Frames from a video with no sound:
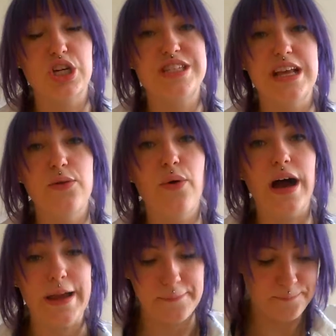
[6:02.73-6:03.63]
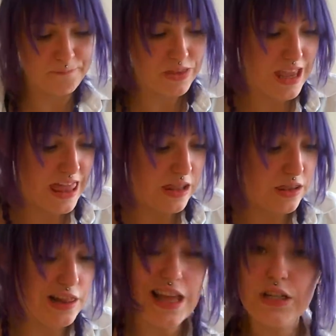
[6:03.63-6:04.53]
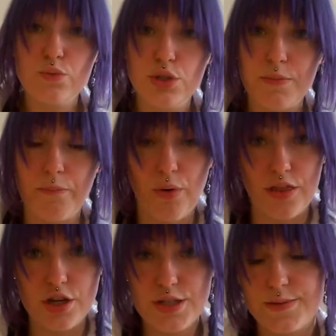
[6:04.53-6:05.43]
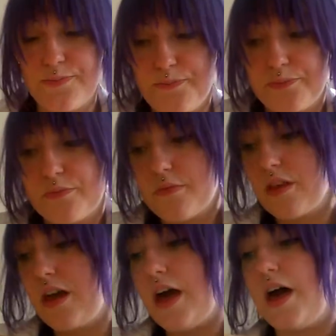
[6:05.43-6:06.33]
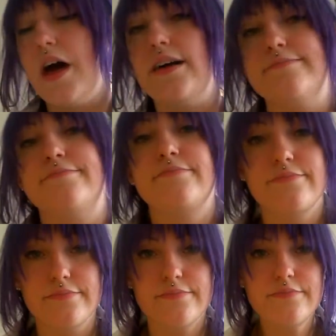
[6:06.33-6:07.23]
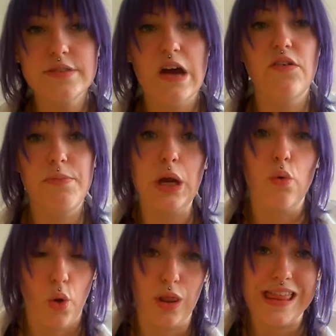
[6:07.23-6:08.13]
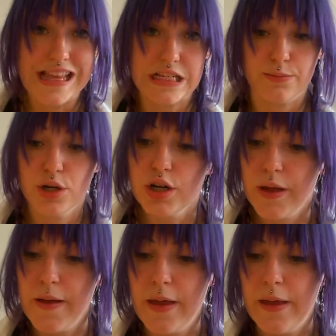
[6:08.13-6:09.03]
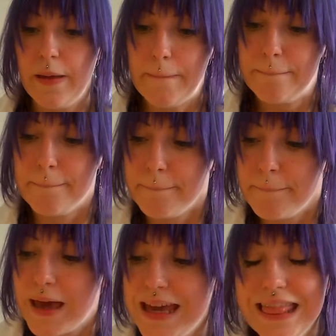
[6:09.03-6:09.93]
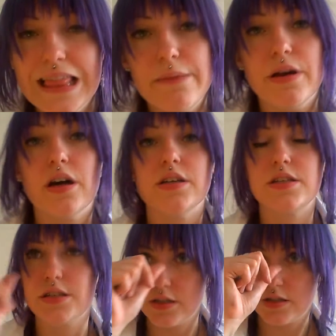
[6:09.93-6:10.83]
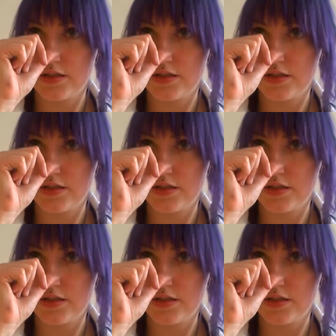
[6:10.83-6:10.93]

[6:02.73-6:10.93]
going to tell you why. The Lightwood brothers have a bigger role in this book, mainly because,